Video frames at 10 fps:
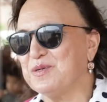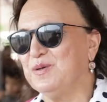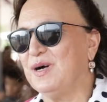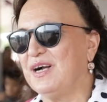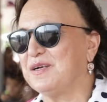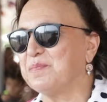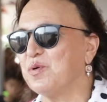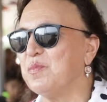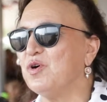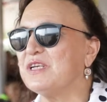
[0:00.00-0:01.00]
to uh,
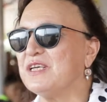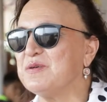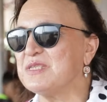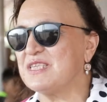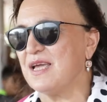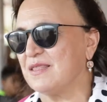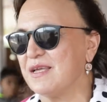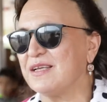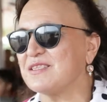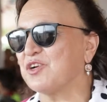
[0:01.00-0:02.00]
promote literacy, I
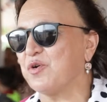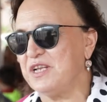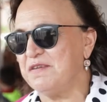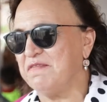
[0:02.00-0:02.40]
think it's a great